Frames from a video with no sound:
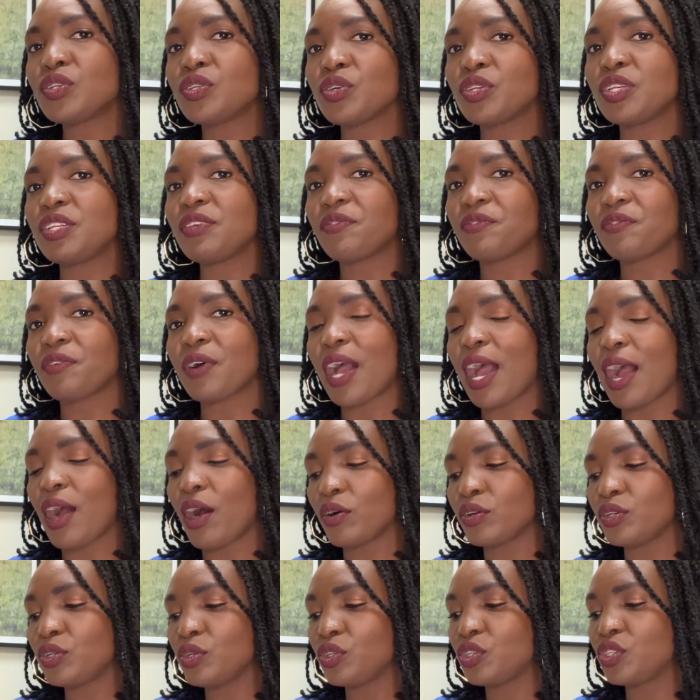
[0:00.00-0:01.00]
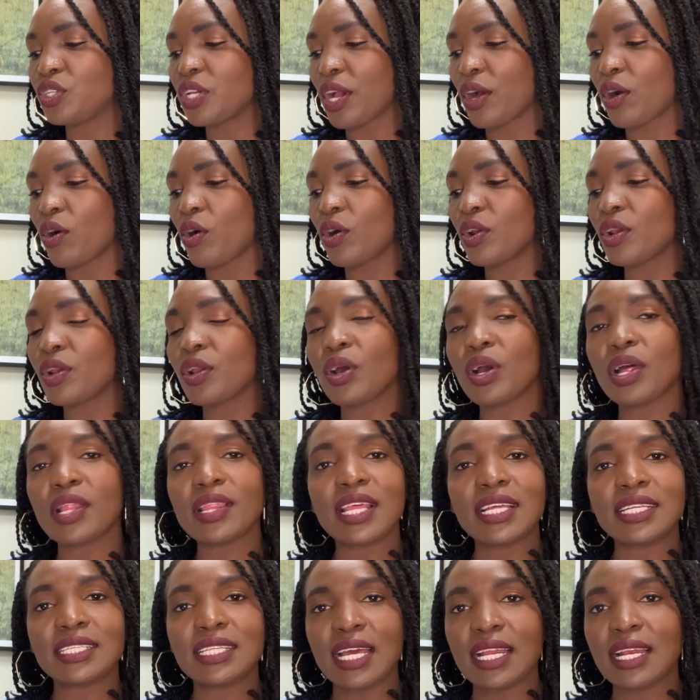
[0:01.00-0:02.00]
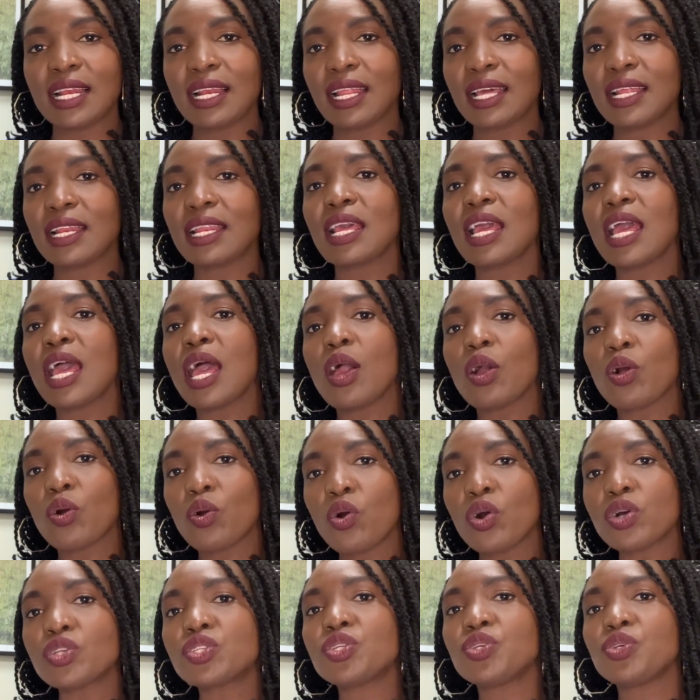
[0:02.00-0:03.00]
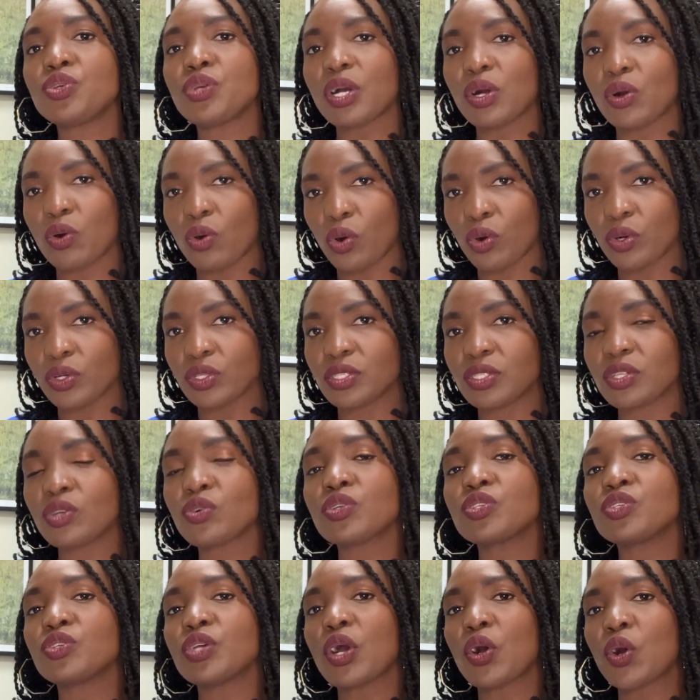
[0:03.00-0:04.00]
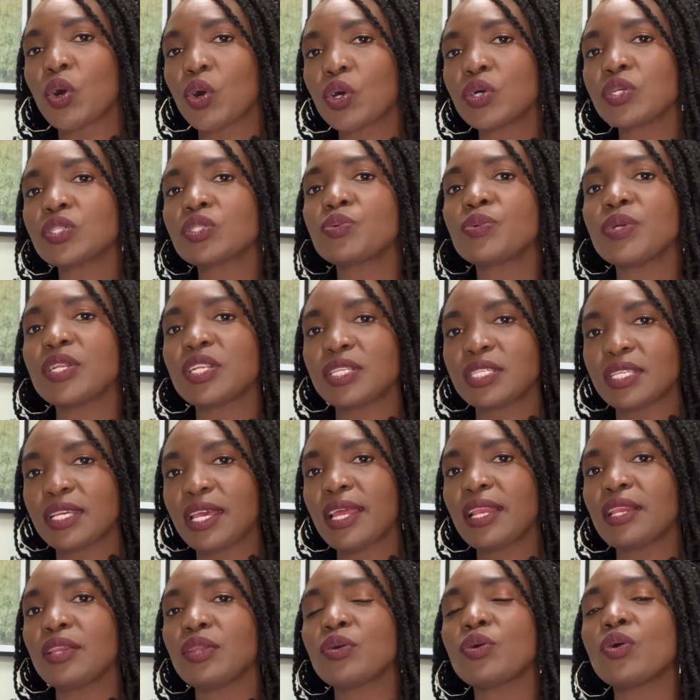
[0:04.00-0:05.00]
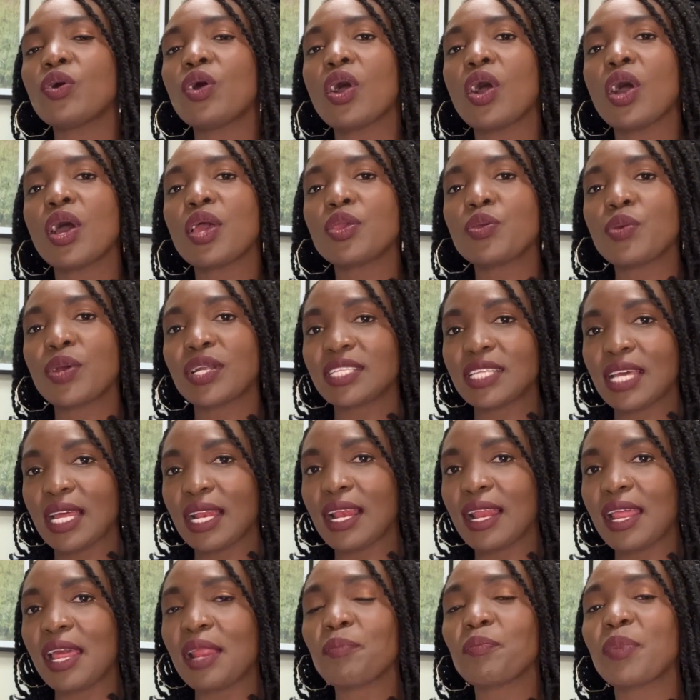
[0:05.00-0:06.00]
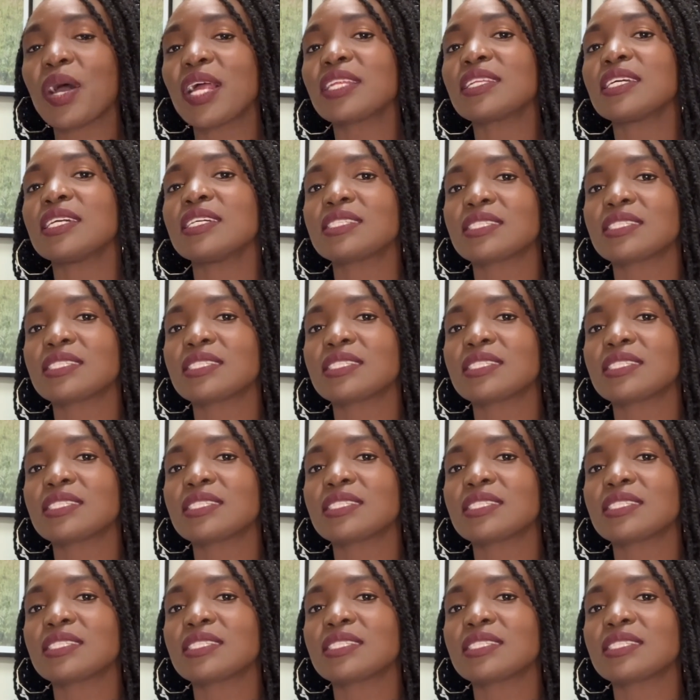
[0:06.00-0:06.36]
you check on the deadline? Go to your course, because your course will tell you your deadline, but it's